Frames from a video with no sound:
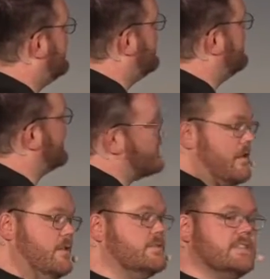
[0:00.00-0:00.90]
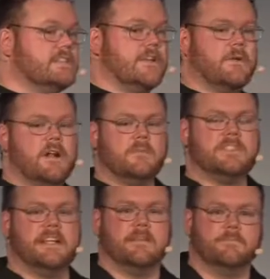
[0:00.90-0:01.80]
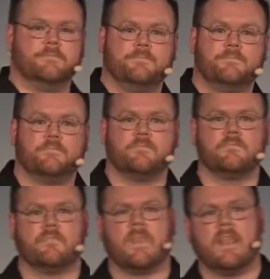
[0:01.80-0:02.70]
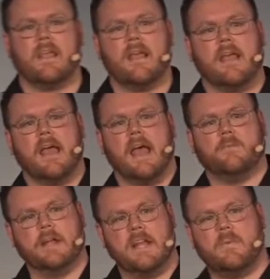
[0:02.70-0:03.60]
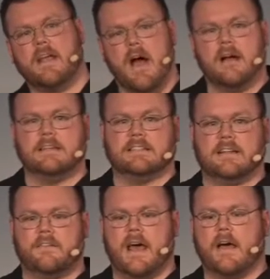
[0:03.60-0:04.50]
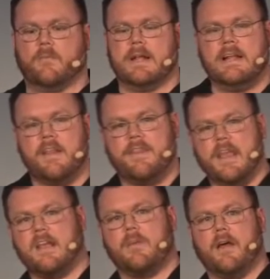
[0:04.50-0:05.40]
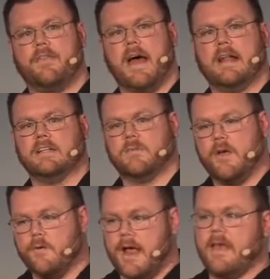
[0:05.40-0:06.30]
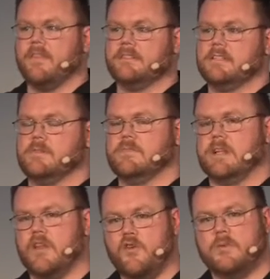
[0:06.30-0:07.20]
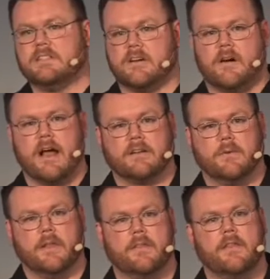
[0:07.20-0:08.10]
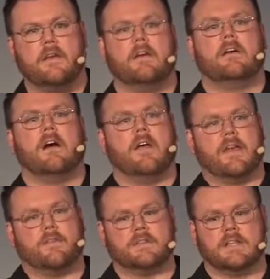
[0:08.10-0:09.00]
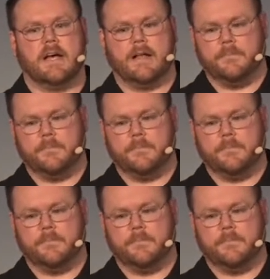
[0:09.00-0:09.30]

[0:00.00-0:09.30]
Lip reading: But the conclusion is that you're not a machine. And we need to be cognizant of that. We need to think about that as we create the systems that humans interact with on the other side.